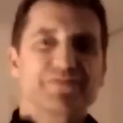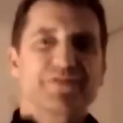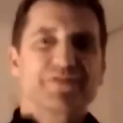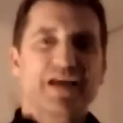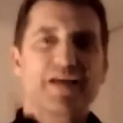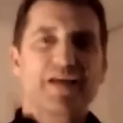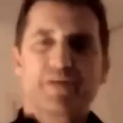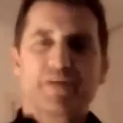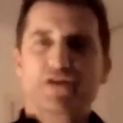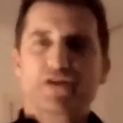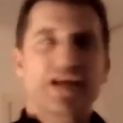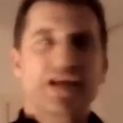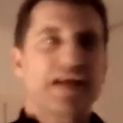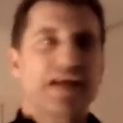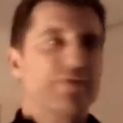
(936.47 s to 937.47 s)
Yeah, I appreciate
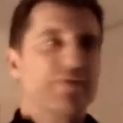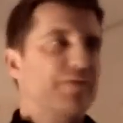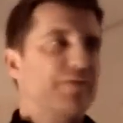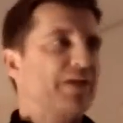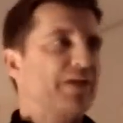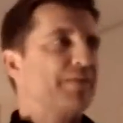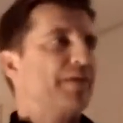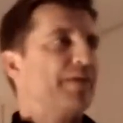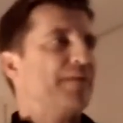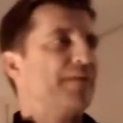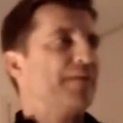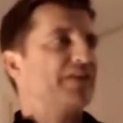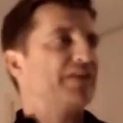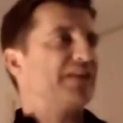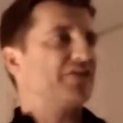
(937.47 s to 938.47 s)
it. It makes
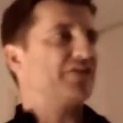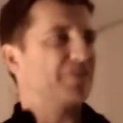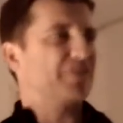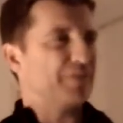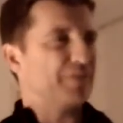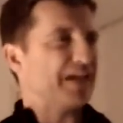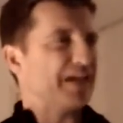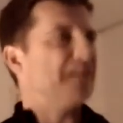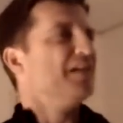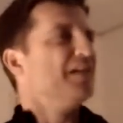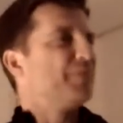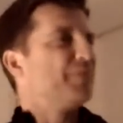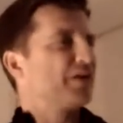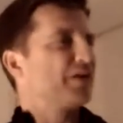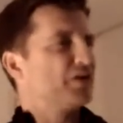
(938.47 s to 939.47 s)
sense to me
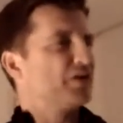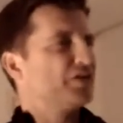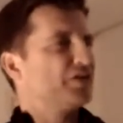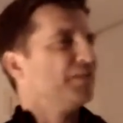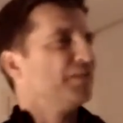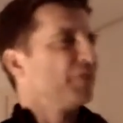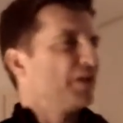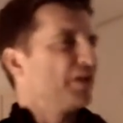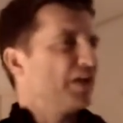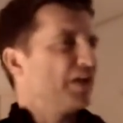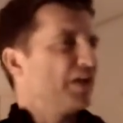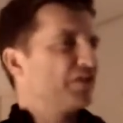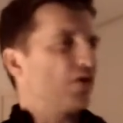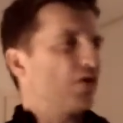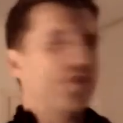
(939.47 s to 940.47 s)
because it's
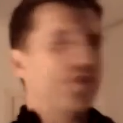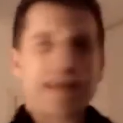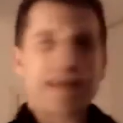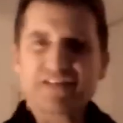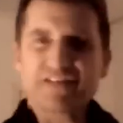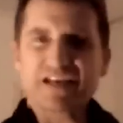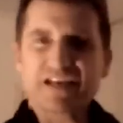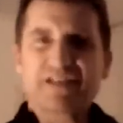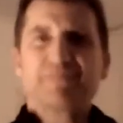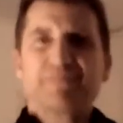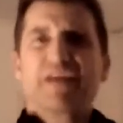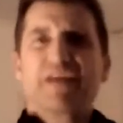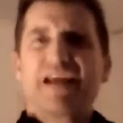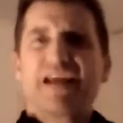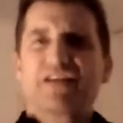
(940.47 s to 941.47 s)
authentic,
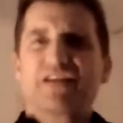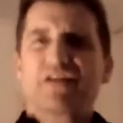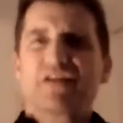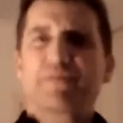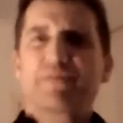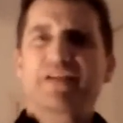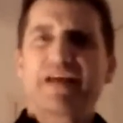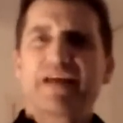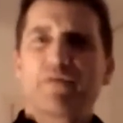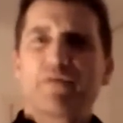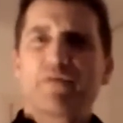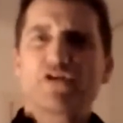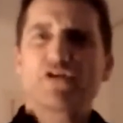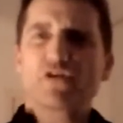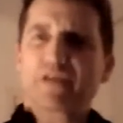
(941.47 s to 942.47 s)
and it's something that when
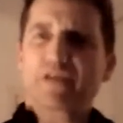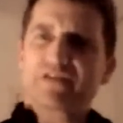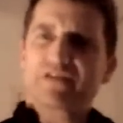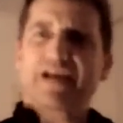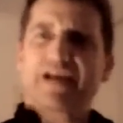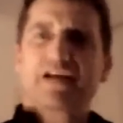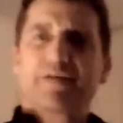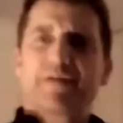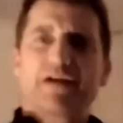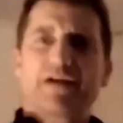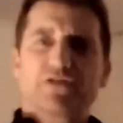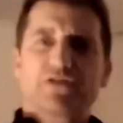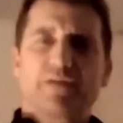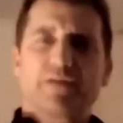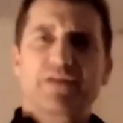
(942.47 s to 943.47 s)
you're excited about
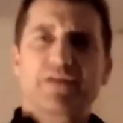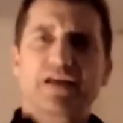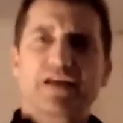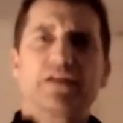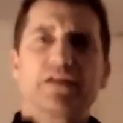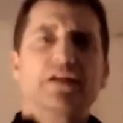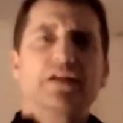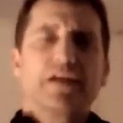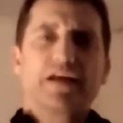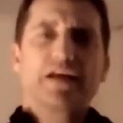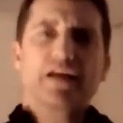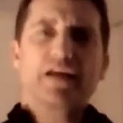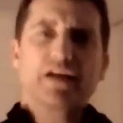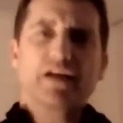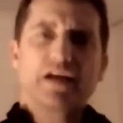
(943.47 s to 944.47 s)
something,
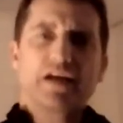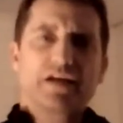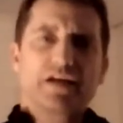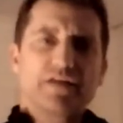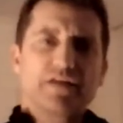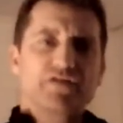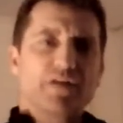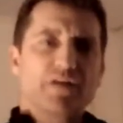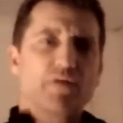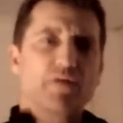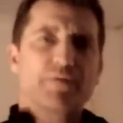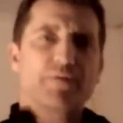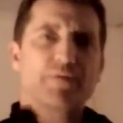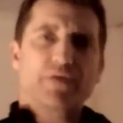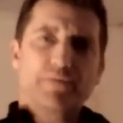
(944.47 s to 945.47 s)
it gives someone
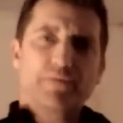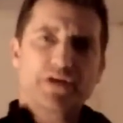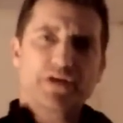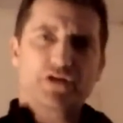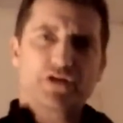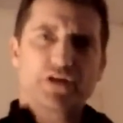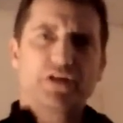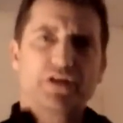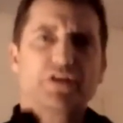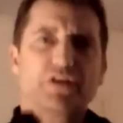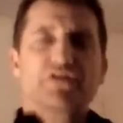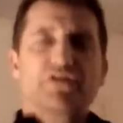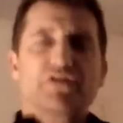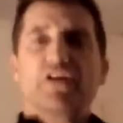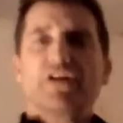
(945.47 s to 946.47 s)
permission
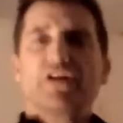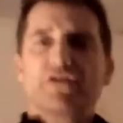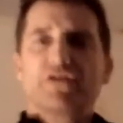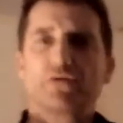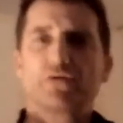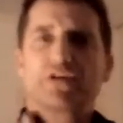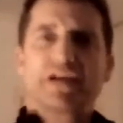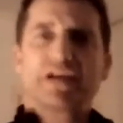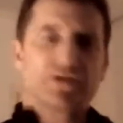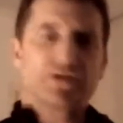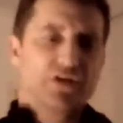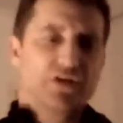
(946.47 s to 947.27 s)
to two things.